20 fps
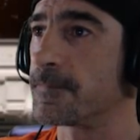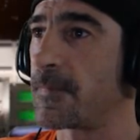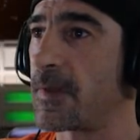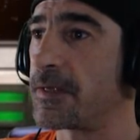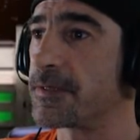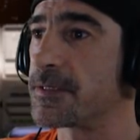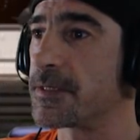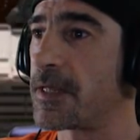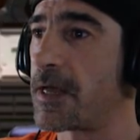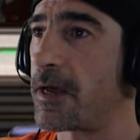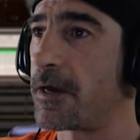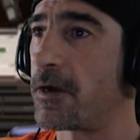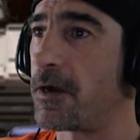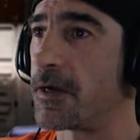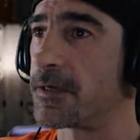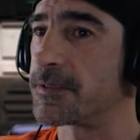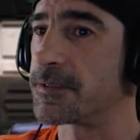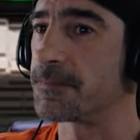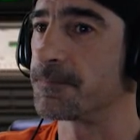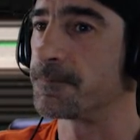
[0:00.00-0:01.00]
Isn't that
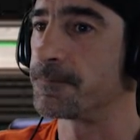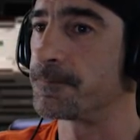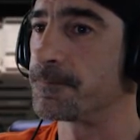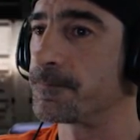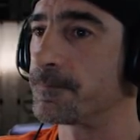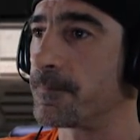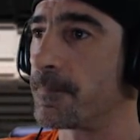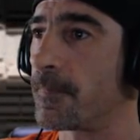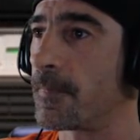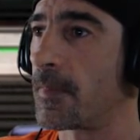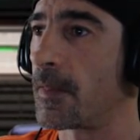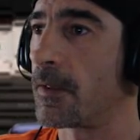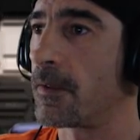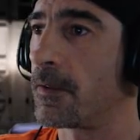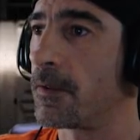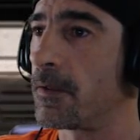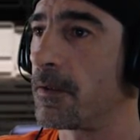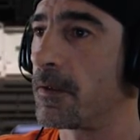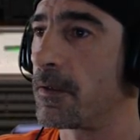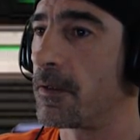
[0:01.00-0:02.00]
awesome?
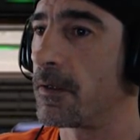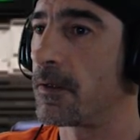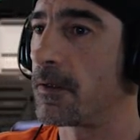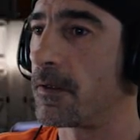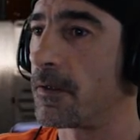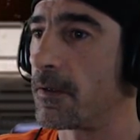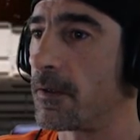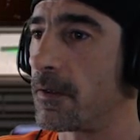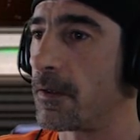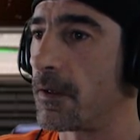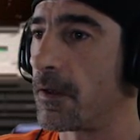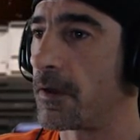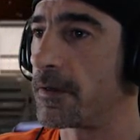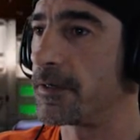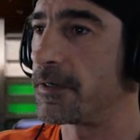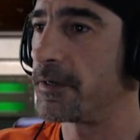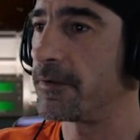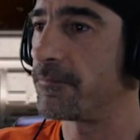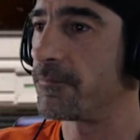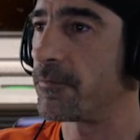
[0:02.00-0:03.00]
I
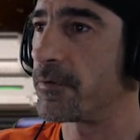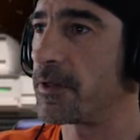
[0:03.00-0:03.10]
didn't even